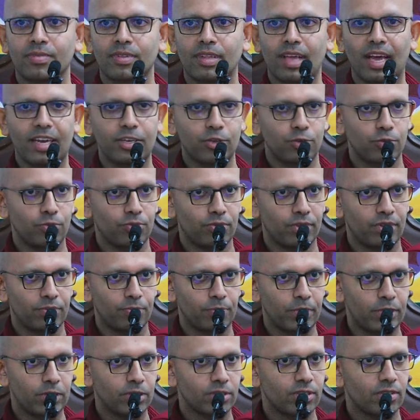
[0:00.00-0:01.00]
and you,
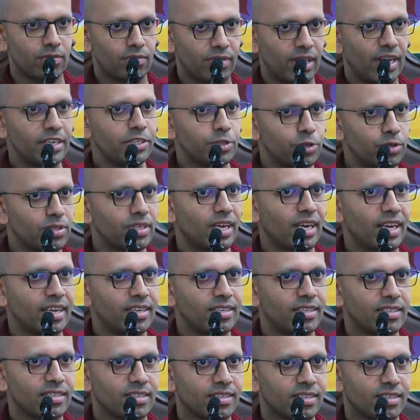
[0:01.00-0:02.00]
because of that, you say
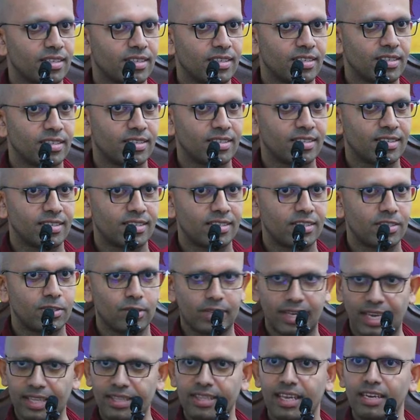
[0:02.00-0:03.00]
it to
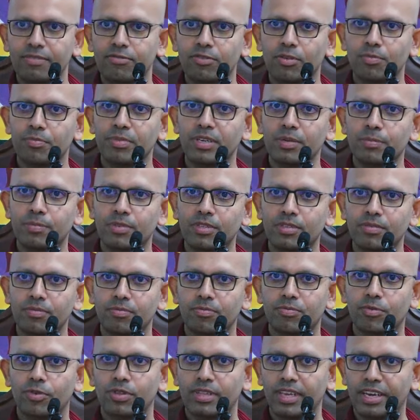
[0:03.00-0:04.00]
get that from people
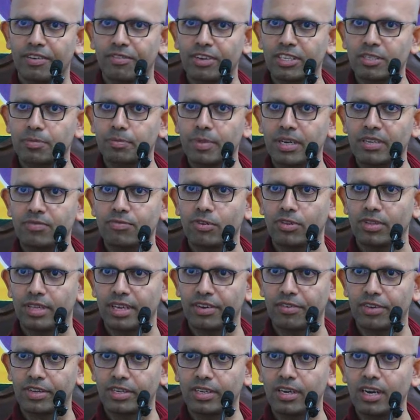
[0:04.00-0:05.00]
for their respect, for
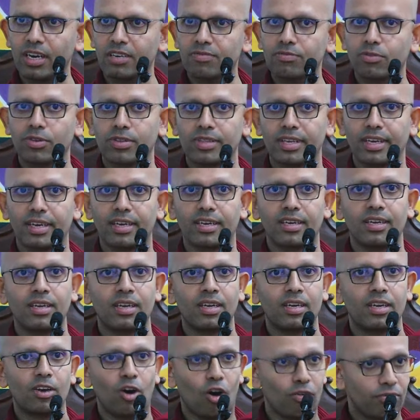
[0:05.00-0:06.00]
their regard, for their
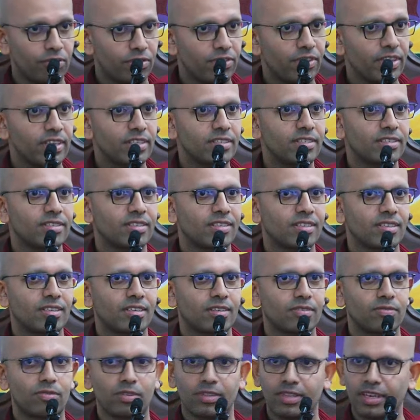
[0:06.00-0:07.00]

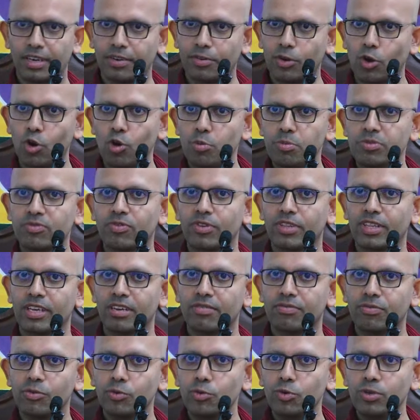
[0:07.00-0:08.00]
offerings, for their robes, for
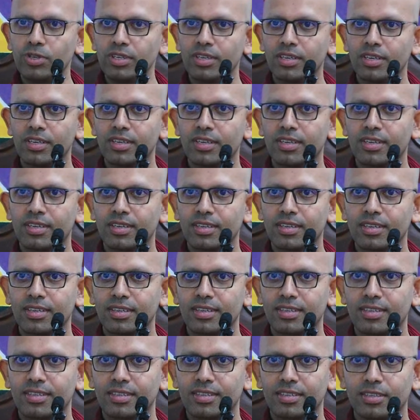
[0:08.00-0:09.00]
their food.
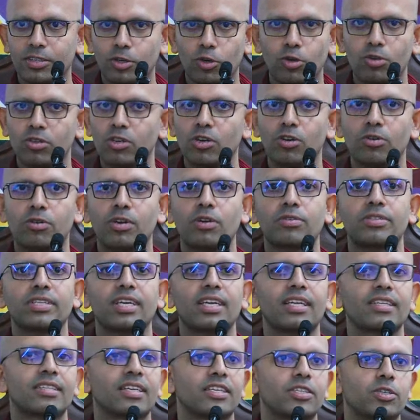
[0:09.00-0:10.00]
Don't go around
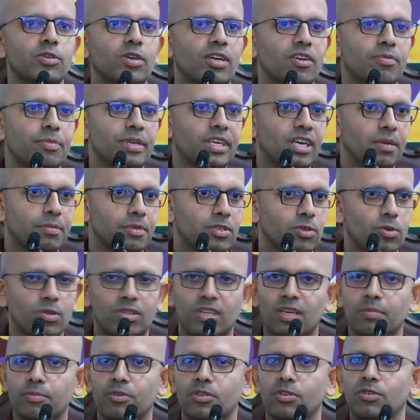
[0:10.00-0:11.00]
telling that you have become a
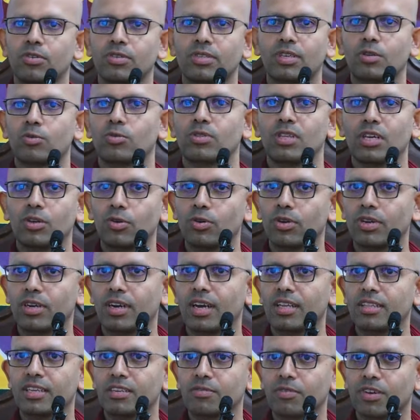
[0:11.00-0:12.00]
Sotapanno, or Sakudago, or
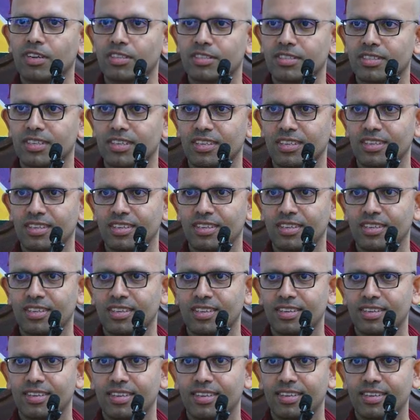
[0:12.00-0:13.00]
Rahatan
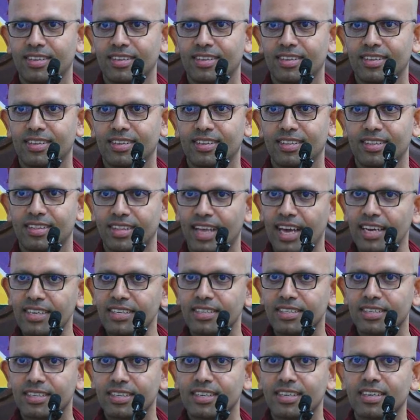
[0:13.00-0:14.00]

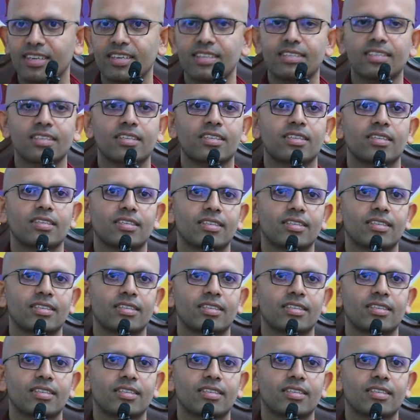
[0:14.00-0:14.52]
That is a